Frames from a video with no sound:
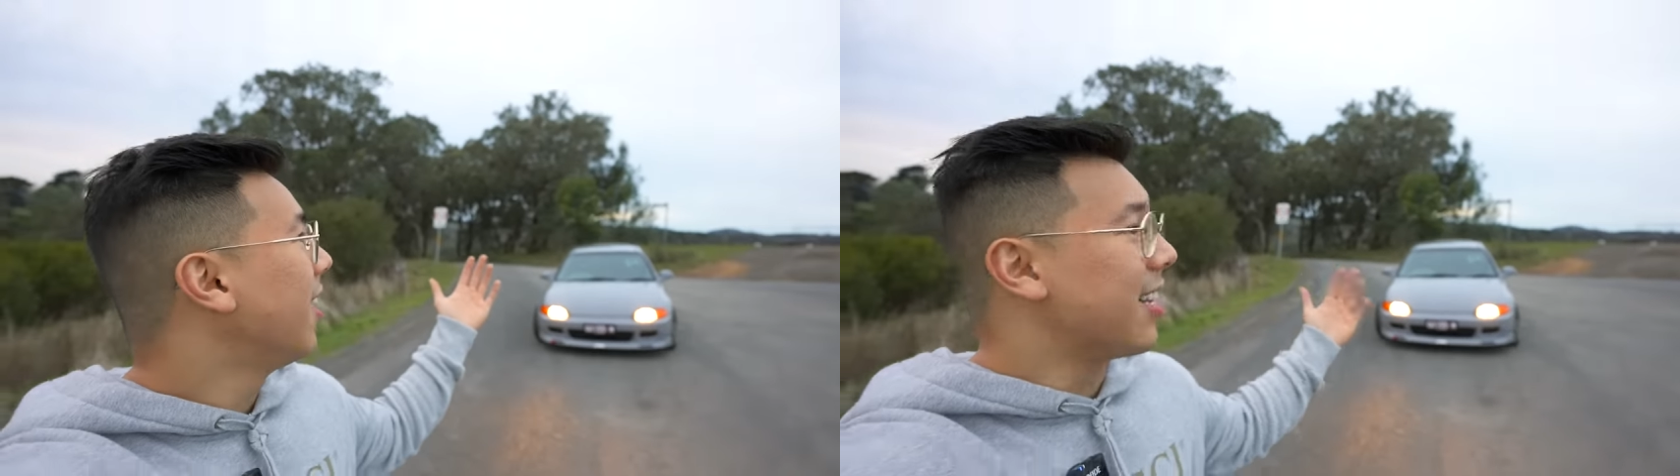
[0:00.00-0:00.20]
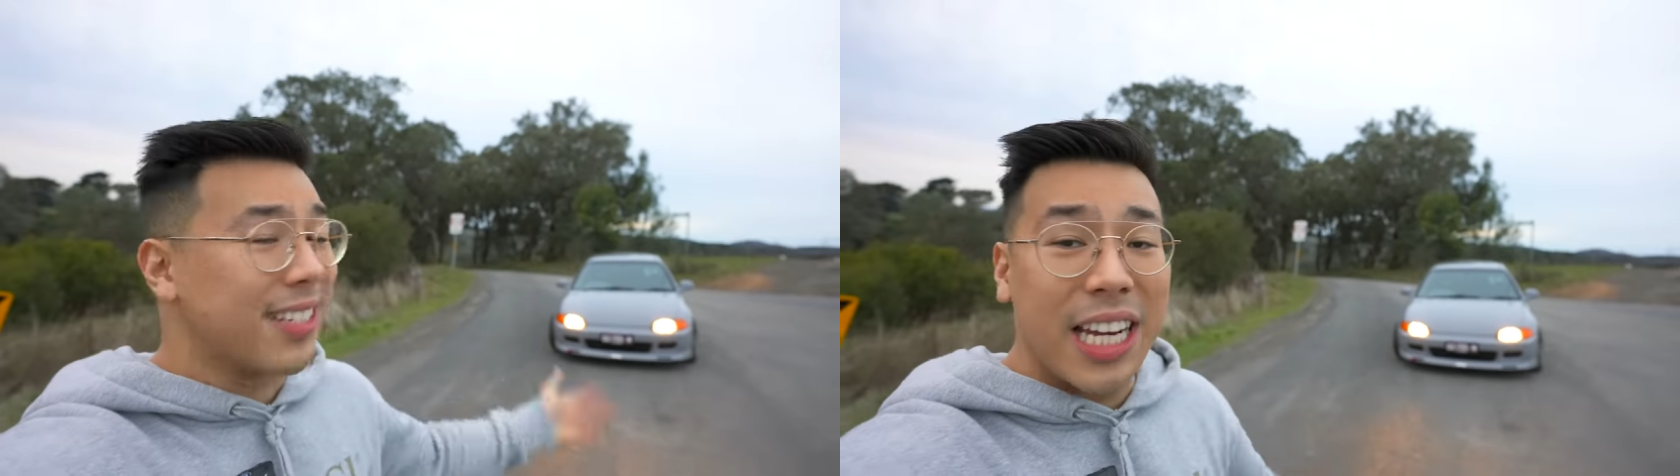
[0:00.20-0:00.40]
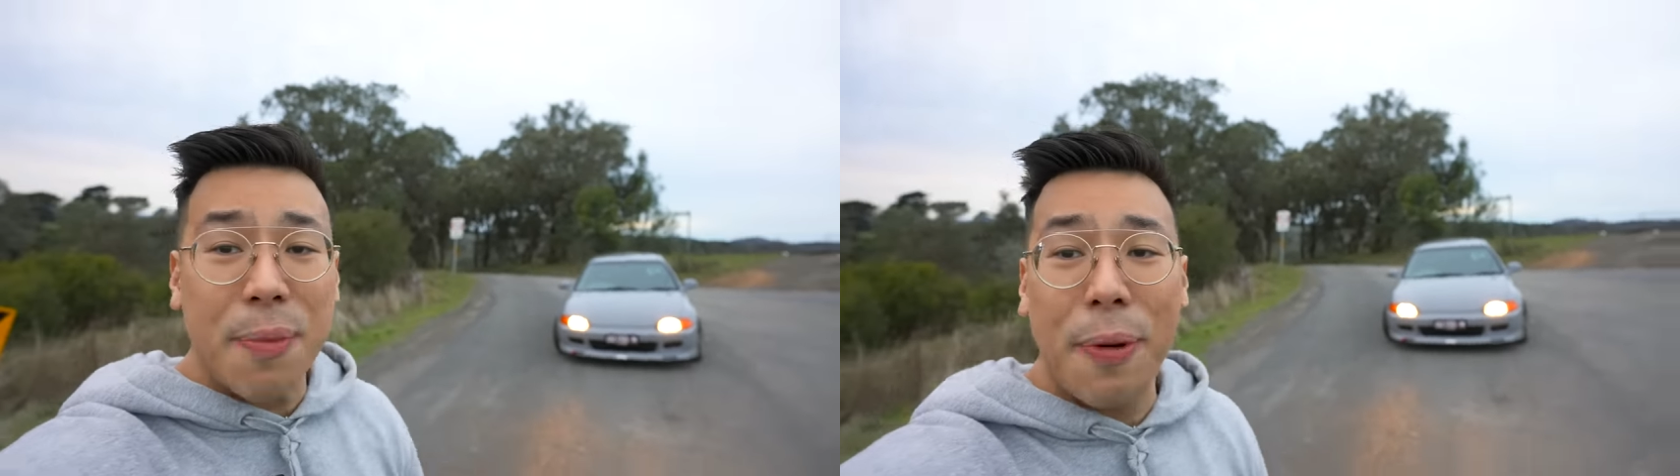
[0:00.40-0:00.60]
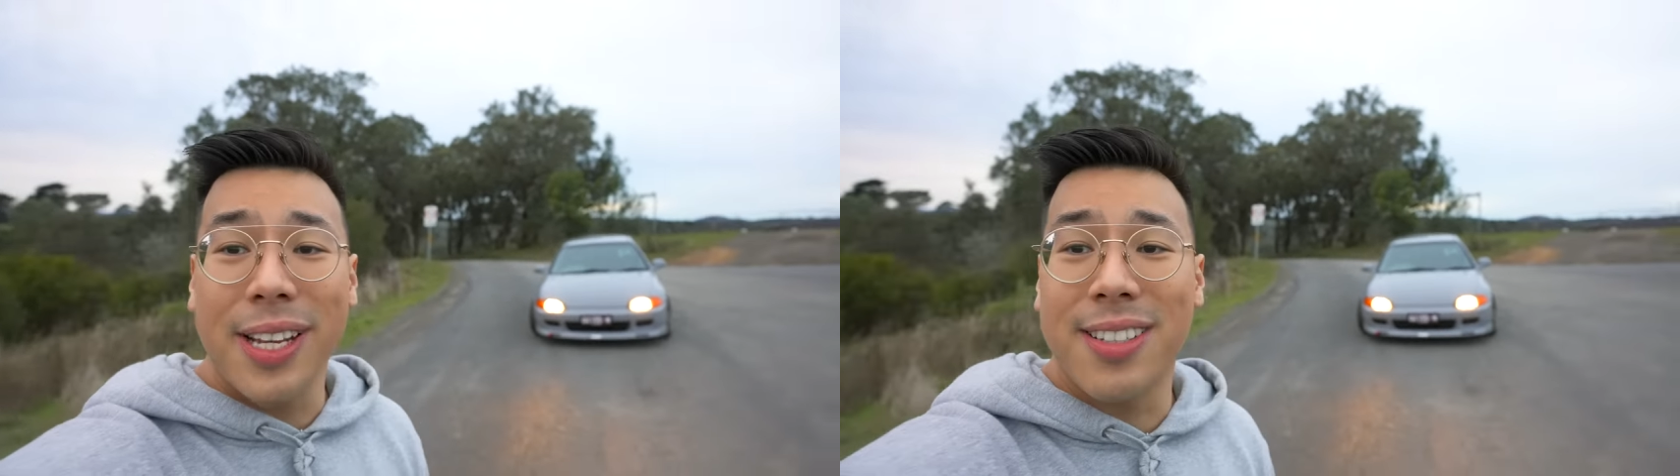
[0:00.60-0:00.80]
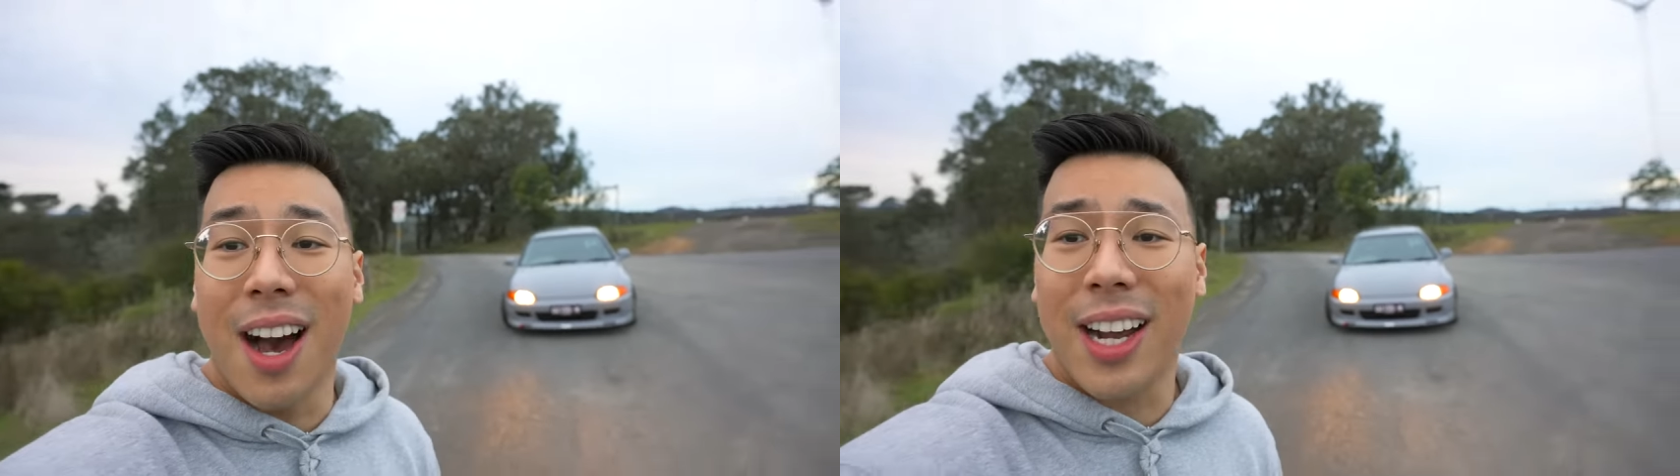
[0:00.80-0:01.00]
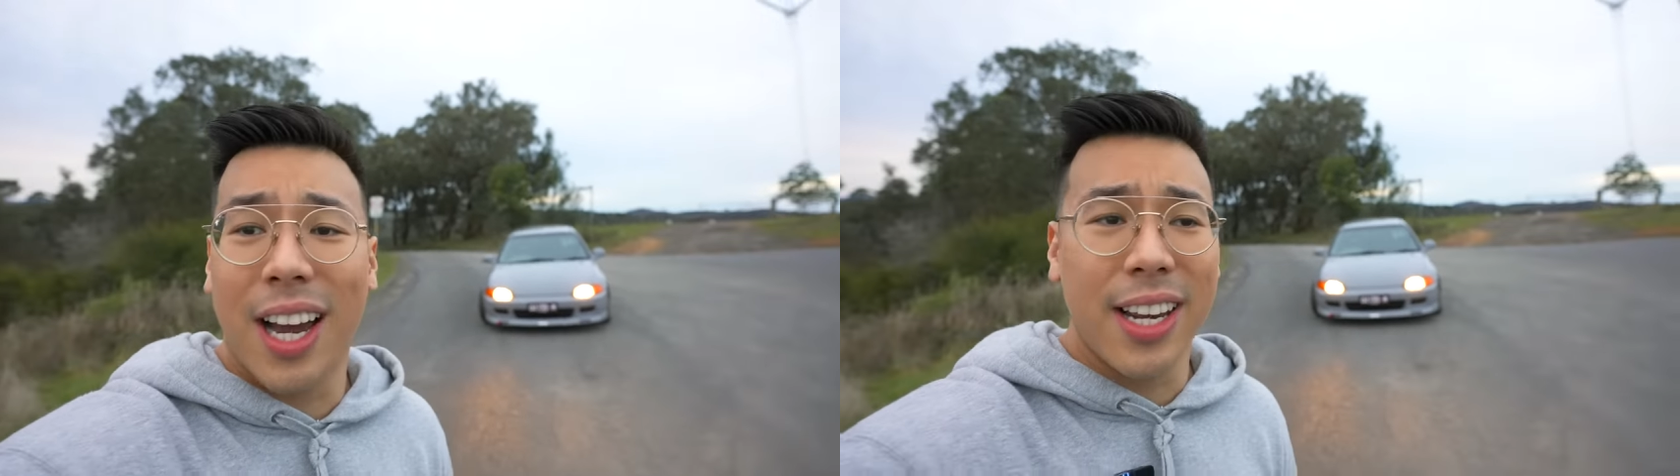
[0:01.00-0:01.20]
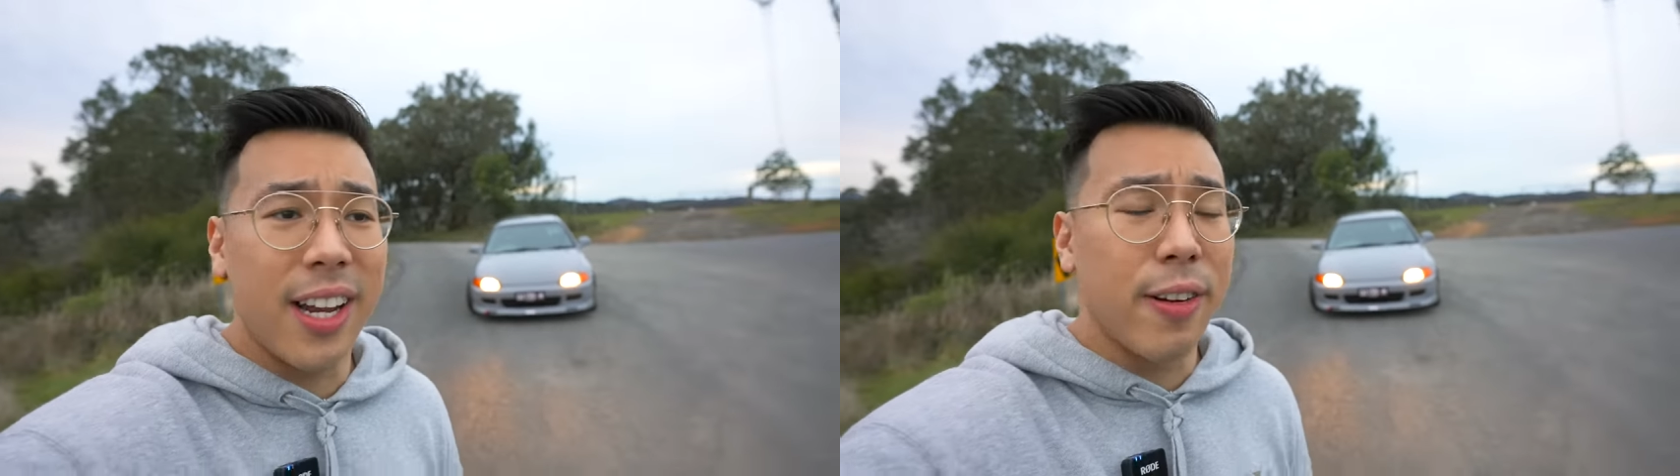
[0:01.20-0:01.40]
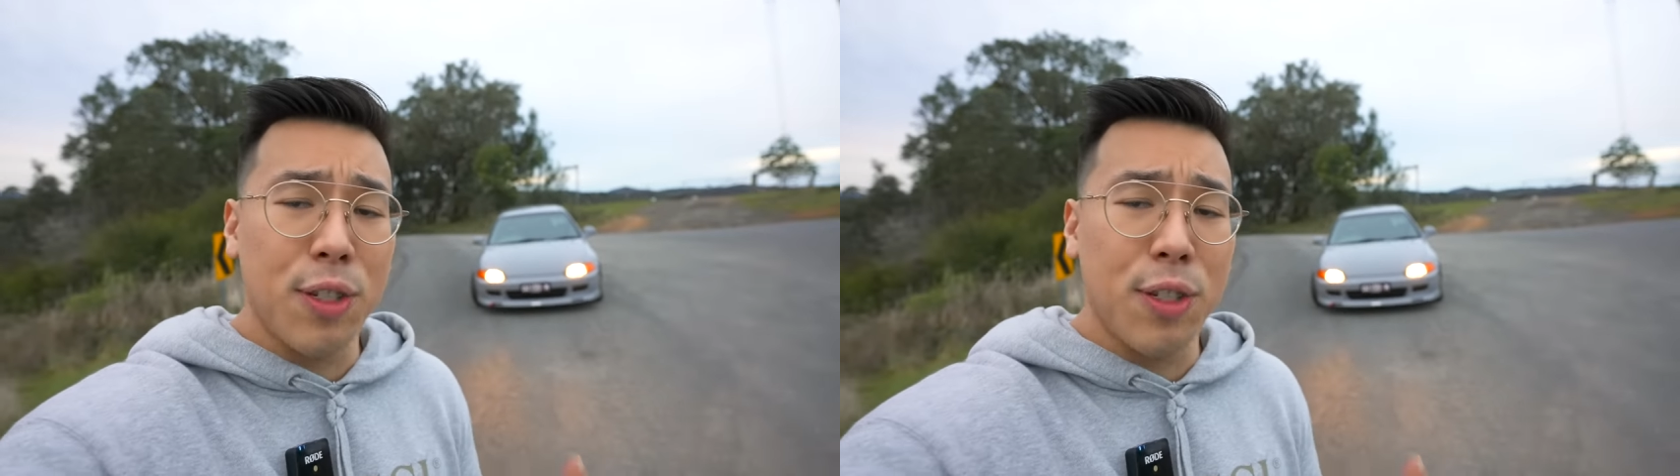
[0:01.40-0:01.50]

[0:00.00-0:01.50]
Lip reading: it's getting pretty dark out here.